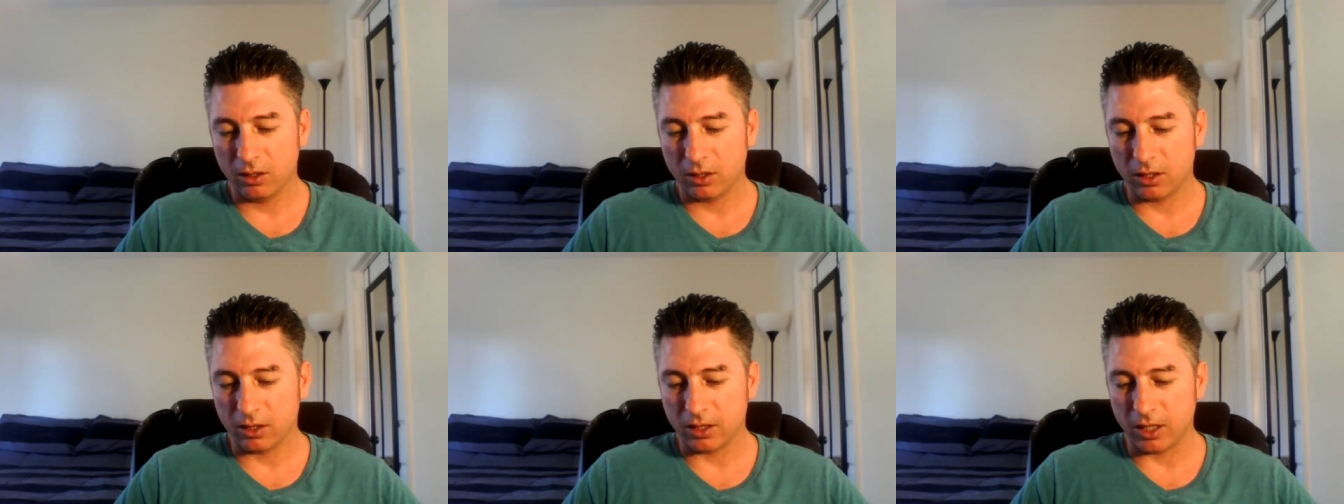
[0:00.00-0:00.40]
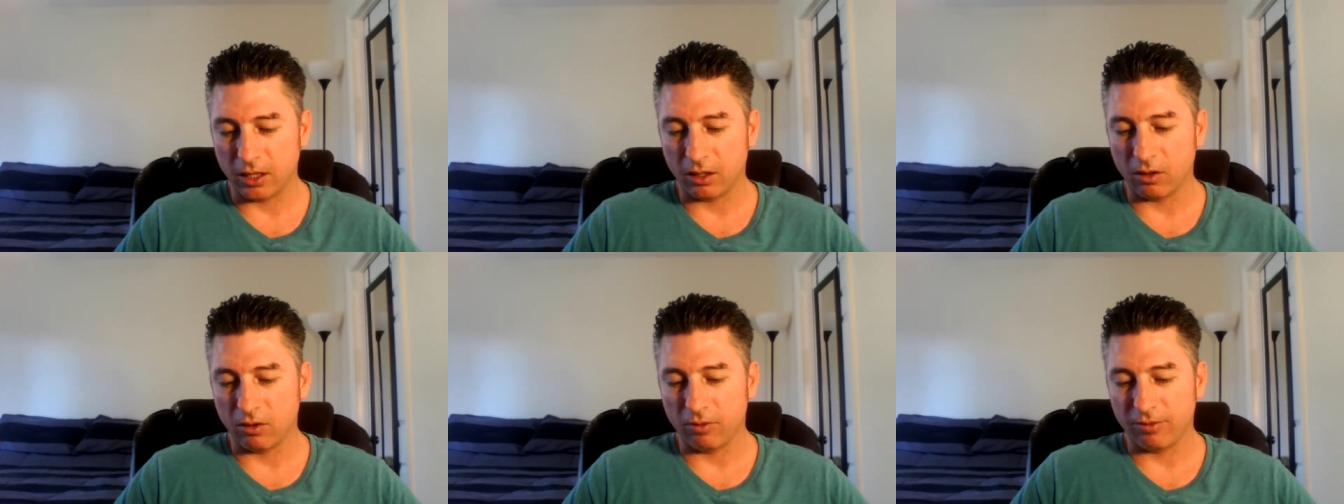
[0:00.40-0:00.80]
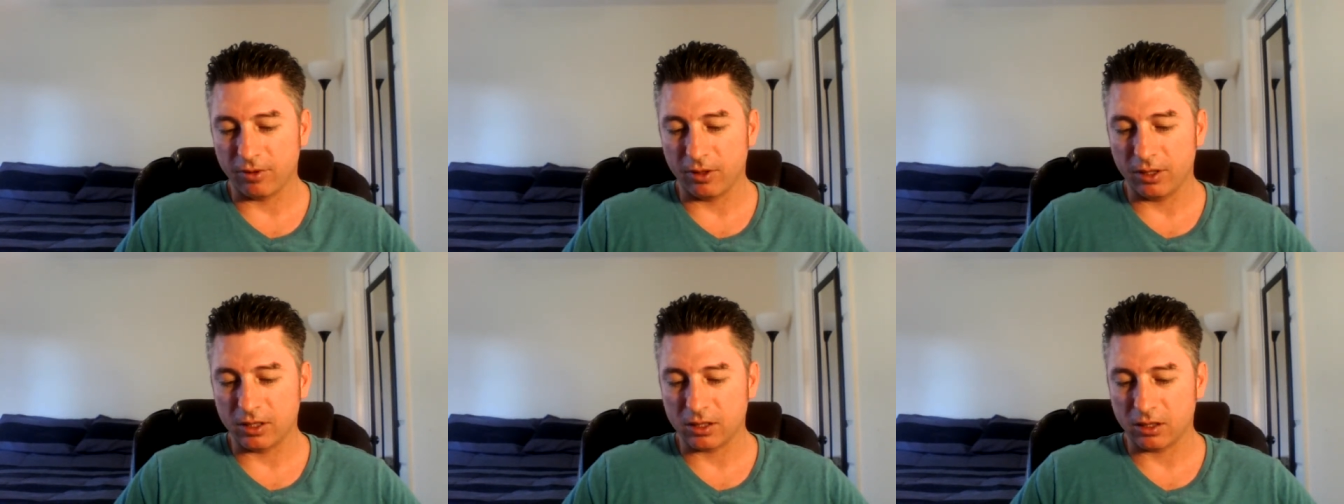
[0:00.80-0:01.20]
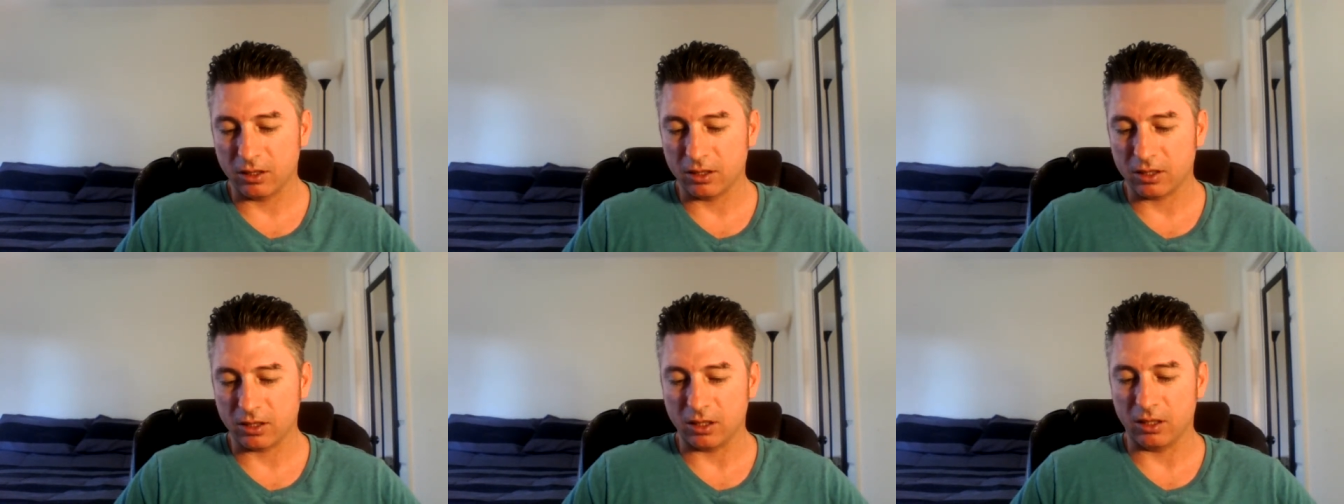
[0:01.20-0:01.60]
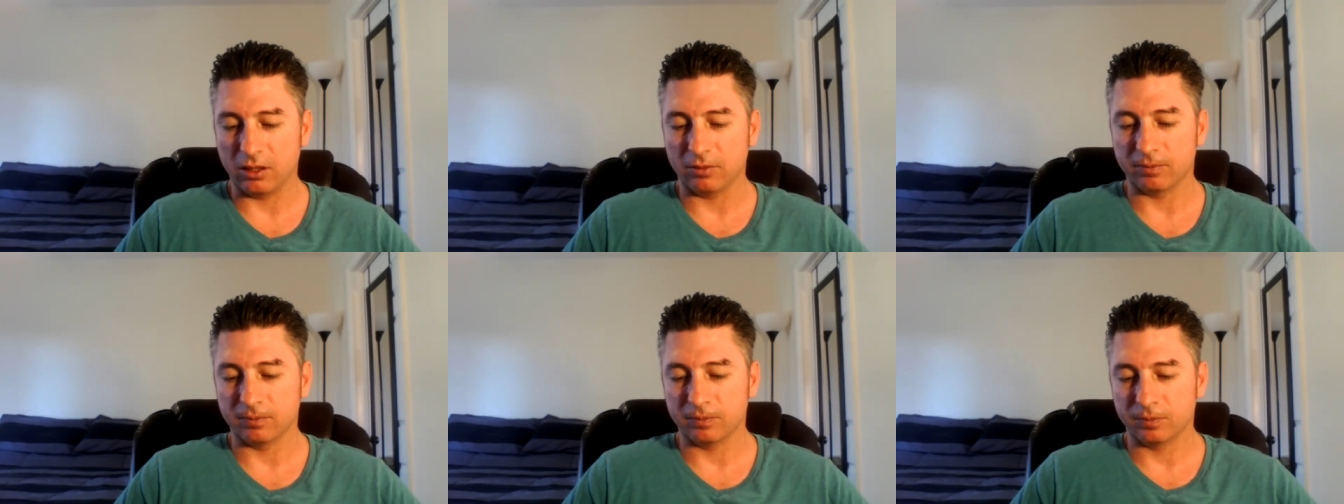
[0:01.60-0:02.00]
to take over this listing.
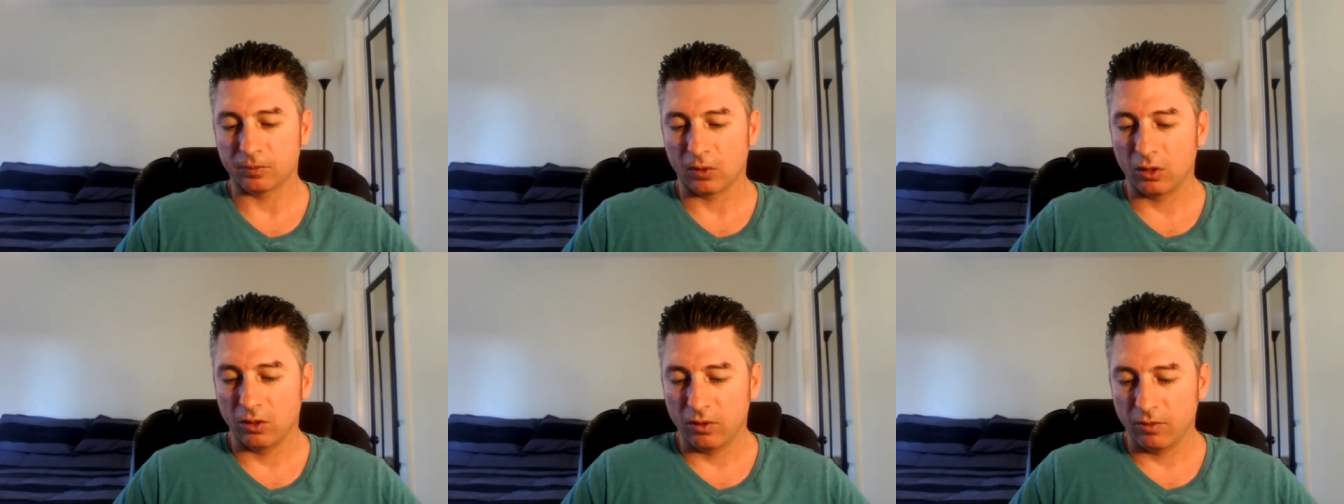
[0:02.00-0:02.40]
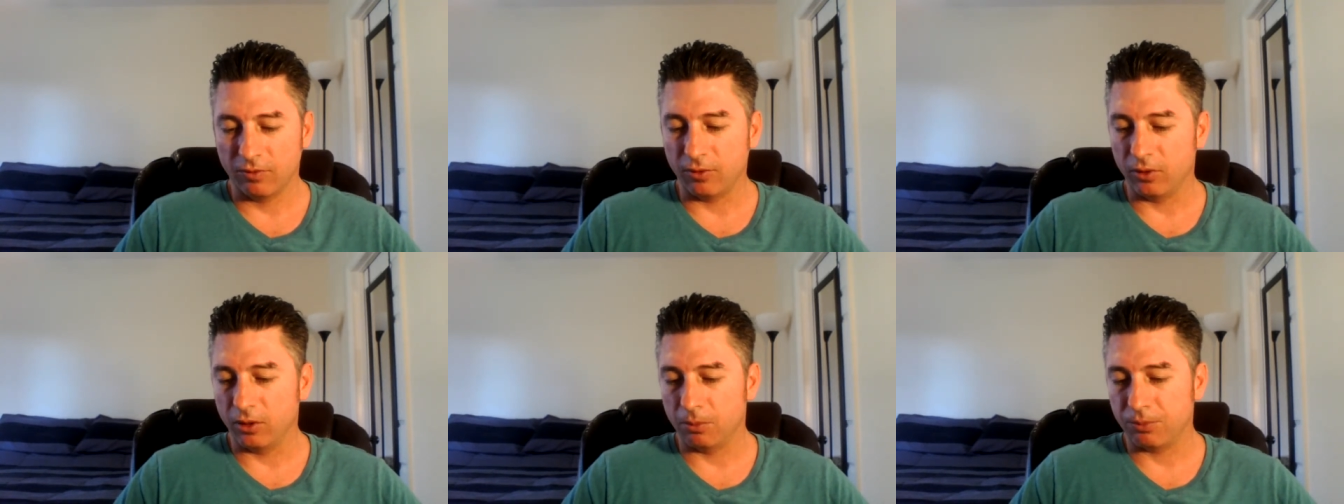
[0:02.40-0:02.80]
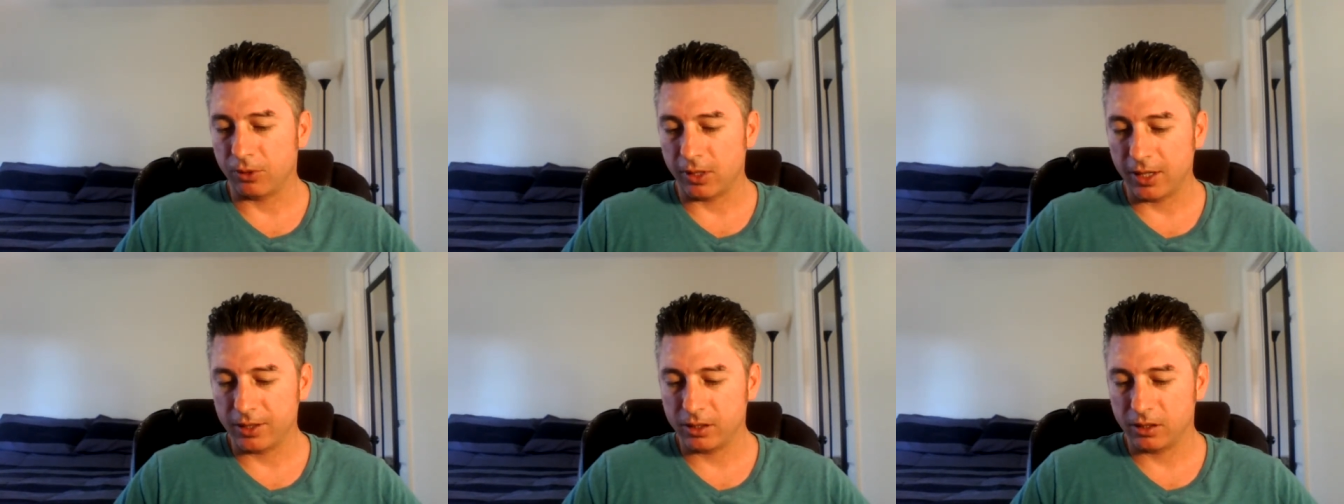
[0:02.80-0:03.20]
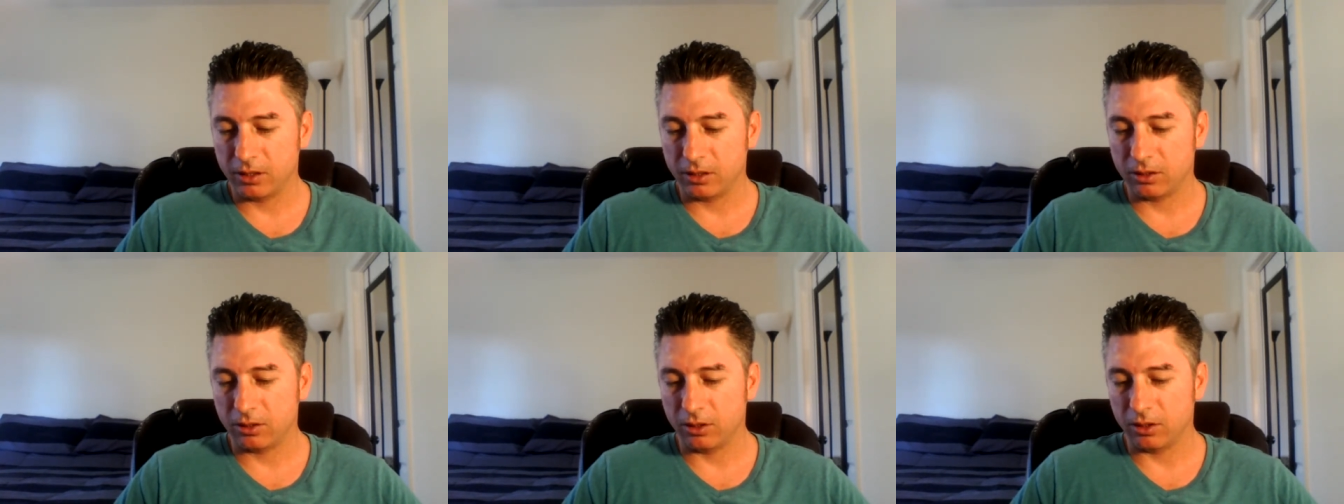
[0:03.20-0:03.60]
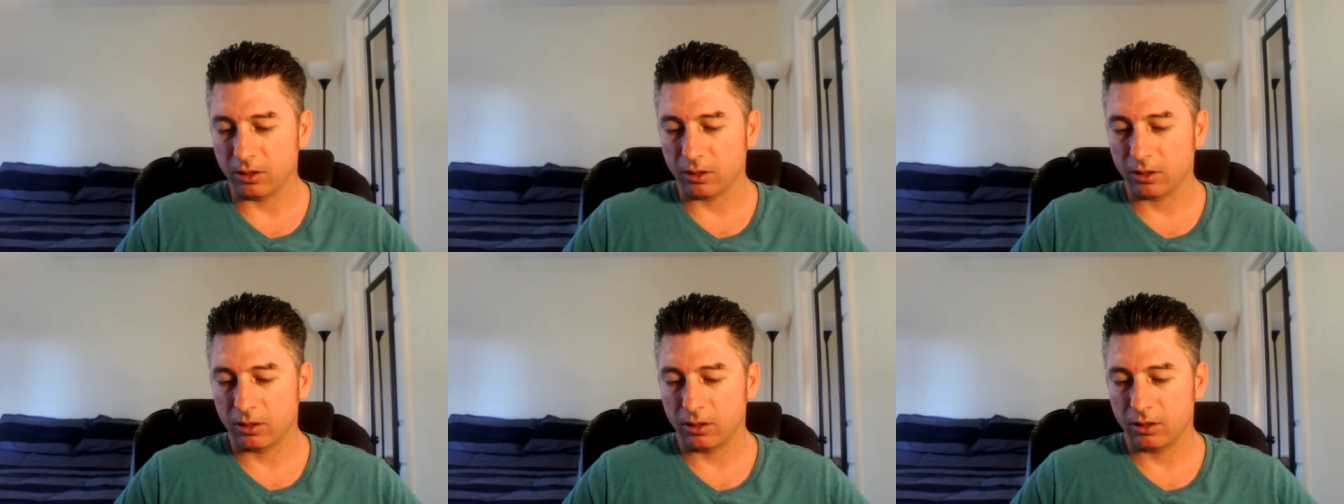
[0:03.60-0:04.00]
For the price it took